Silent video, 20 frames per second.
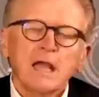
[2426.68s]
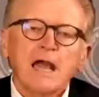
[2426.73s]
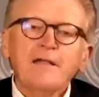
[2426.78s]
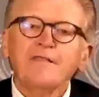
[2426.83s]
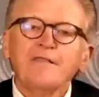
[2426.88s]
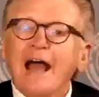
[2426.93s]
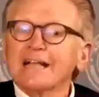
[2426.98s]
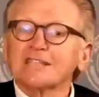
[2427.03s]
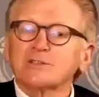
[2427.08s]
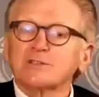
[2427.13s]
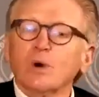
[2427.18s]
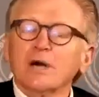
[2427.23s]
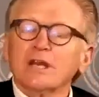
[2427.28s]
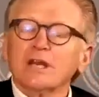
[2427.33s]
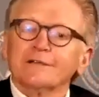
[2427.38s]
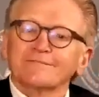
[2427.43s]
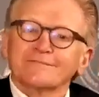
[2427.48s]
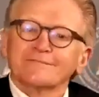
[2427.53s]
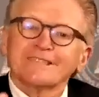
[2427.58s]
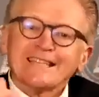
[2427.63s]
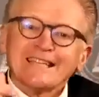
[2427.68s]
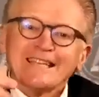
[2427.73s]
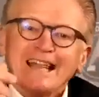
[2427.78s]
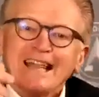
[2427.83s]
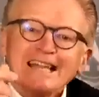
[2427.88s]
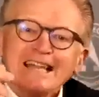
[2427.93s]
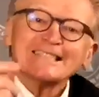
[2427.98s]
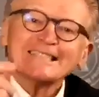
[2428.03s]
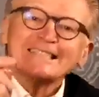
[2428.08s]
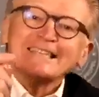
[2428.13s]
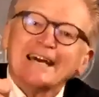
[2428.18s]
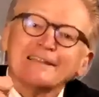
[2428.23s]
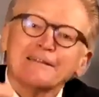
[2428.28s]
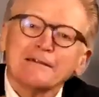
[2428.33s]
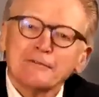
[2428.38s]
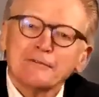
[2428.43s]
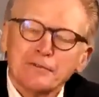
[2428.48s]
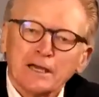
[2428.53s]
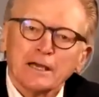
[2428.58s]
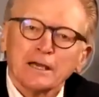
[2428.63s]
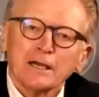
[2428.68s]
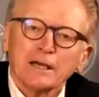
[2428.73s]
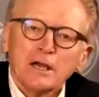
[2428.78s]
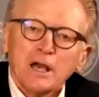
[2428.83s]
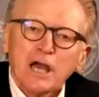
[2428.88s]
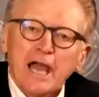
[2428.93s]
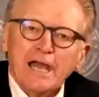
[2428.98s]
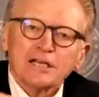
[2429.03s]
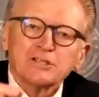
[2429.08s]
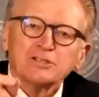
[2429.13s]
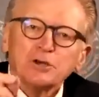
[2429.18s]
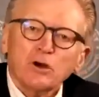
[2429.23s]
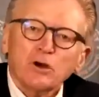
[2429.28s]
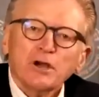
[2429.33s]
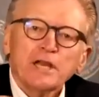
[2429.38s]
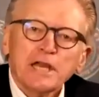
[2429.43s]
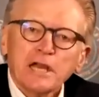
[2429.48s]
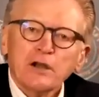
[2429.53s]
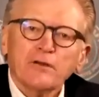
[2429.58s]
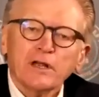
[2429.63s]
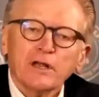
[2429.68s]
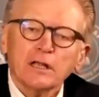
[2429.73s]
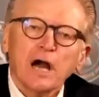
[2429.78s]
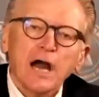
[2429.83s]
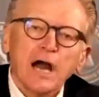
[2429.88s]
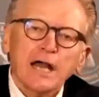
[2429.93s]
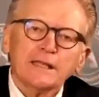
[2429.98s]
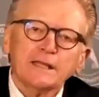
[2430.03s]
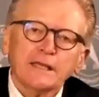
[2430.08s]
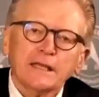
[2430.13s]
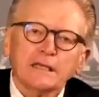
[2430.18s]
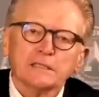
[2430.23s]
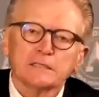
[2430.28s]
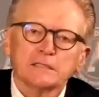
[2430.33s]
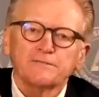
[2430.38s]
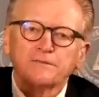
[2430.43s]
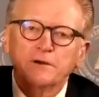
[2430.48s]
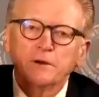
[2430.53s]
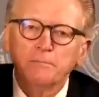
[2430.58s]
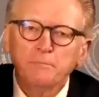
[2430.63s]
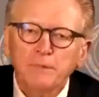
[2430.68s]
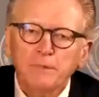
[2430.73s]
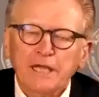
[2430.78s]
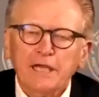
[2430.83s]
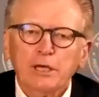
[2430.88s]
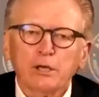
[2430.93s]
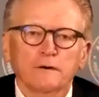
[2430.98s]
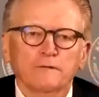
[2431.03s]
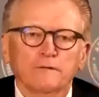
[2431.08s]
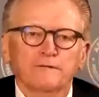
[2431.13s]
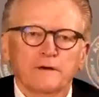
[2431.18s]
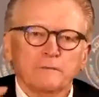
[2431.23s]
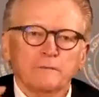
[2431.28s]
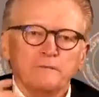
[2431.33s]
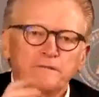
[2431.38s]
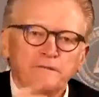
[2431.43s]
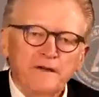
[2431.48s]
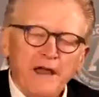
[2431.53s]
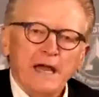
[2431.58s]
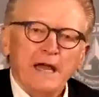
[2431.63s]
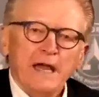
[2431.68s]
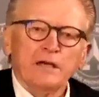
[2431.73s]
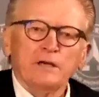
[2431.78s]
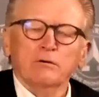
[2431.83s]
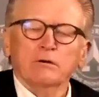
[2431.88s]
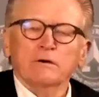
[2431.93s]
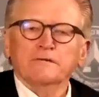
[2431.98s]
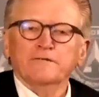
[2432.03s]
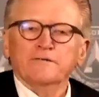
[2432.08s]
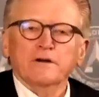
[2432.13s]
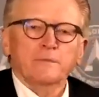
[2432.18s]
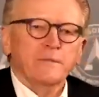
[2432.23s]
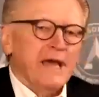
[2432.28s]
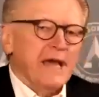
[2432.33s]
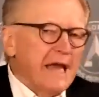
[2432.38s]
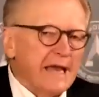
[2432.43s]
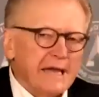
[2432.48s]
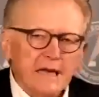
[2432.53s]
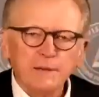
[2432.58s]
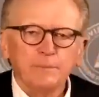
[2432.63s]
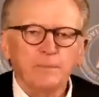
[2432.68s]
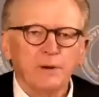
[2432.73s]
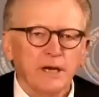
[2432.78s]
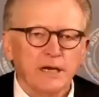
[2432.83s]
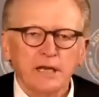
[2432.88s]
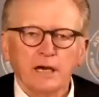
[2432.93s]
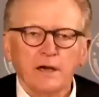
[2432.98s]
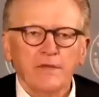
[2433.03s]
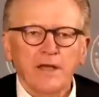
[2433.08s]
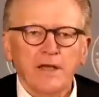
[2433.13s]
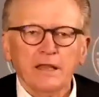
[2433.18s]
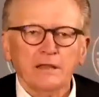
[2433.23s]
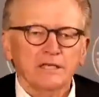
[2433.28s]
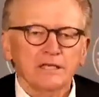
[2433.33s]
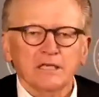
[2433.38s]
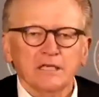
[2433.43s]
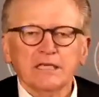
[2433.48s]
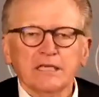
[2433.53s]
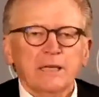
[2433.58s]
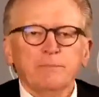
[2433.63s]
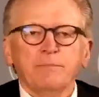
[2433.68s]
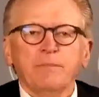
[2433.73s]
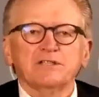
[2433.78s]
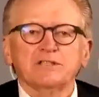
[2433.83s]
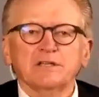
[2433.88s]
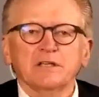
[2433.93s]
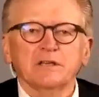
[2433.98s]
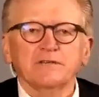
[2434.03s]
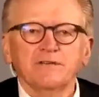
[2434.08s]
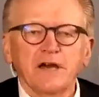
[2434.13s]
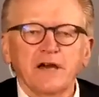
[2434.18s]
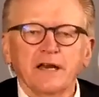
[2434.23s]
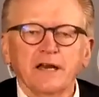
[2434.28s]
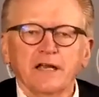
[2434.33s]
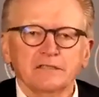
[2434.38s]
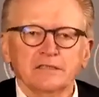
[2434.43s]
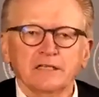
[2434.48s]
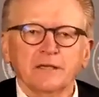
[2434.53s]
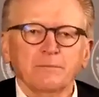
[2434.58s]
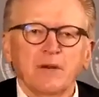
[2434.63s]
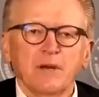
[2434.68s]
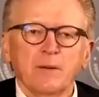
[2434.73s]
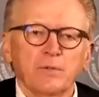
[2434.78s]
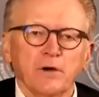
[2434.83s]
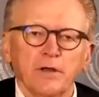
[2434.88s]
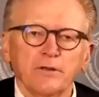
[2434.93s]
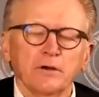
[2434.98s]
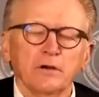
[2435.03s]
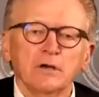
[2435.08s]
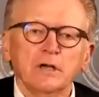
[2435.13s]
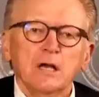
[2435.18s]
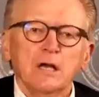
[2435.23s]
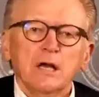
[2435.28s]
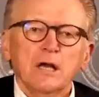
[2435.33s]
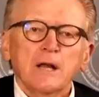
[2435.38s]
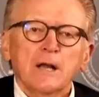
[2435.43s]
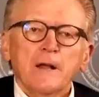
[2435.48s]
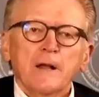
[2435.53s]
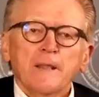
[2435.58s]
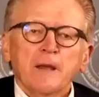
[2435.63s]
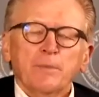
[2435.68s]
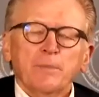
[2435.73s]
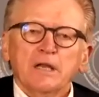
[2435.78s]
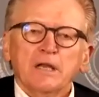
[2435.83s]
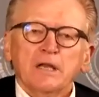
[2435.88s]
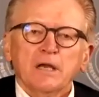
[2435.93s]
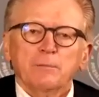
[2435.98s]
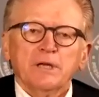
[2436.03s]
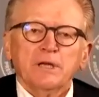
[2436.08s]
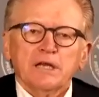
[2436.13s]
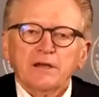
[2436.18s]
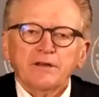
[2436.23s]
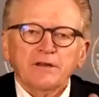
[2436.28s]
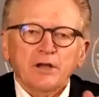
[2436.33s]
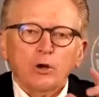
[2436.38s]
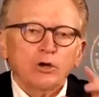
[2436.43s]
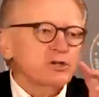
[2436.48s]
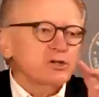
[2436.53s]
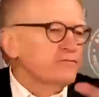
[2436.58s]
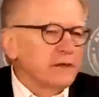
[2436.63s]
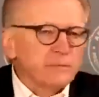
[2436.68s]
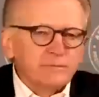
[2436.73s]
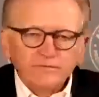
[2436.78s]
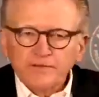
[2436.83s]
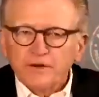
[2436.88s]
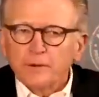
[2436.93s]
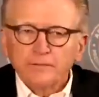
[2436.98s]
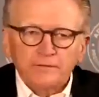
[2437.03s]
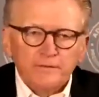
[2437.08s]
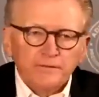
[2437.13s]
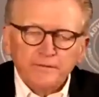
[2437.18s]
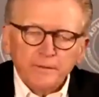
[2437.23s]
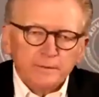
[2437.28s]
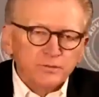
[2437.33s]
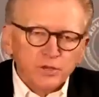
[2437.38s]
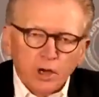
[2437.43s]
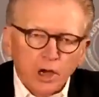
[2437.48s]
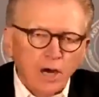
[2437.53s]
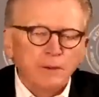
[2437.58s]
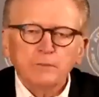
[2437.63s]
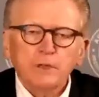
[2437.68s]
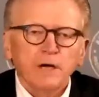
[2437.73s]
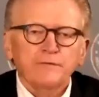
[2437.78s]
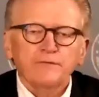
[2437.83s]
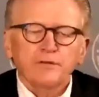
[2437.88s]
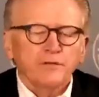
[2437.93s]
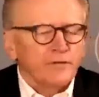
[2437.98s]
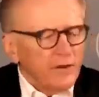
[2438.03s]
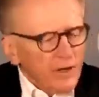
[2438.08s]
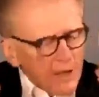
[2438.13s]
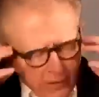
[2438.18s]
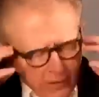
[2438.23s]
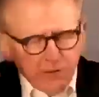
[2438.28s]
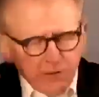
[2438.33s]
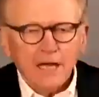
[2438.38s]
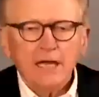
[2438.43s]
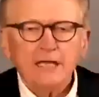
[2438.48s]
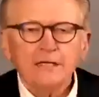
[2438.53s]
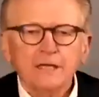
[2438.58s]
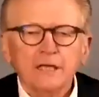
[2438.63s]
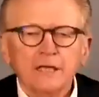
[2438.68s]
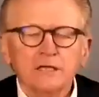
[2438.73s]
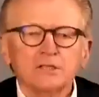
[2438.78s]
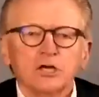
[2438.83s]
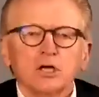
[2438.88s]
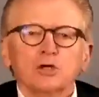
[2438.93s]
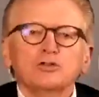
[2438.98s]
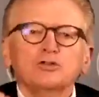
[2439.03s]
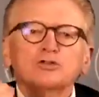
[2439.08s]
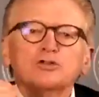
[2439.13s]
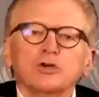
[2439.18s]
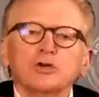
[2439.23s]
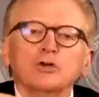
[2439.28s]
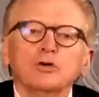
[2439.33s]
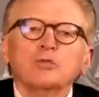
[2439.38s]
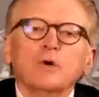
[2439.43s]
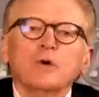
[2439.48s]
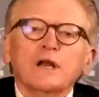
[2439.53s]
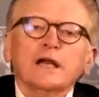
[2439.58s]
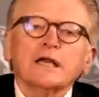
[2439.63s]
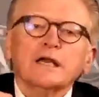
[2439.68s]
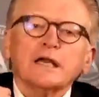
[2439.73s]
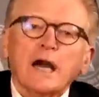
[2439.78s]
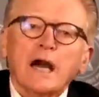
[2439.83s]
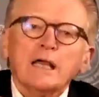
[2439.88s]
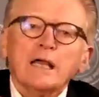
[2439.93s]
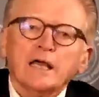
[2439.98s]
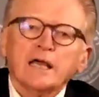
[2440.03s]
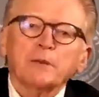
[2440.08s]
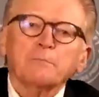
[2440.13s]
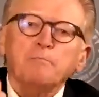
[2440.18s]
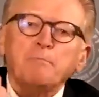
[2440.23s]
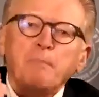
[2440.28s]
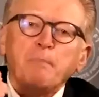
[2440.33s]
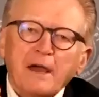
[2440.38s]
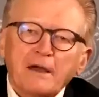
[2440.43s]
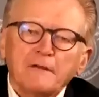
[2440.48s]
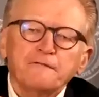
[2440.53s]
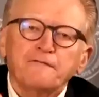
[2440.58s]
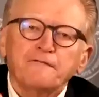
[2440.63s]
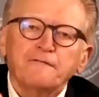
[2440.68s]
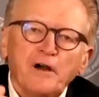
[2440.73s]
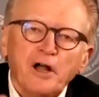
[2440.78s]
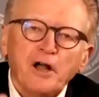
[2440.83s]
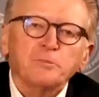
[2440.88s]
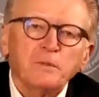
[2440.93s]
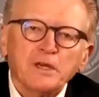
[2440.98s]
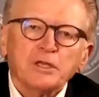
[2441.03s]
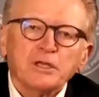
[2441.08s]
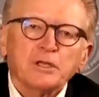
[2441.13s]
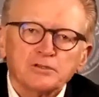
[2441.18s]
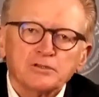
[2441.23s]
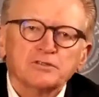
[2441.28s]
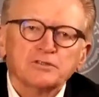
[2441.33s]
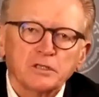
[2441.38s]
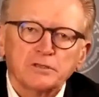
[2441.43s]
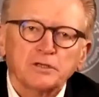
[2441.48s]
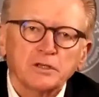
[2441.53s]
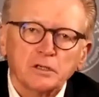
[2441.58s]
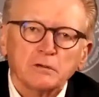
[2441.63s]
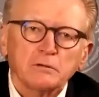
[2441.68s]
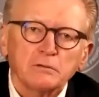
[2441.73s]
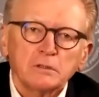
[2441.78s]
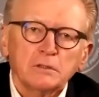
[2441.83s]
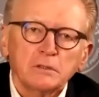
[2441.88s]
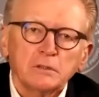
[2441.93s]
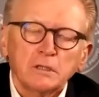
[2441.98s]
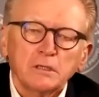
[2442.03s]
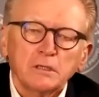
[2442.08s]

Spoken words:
And that's the other thing. As you're hearing ideas from me or from Van or from anybody on that list, I keep mentioning Van because he's like my brother. But or from Tom Love, if you're hearing ideas, do what a guy like Ben Feldman used to do.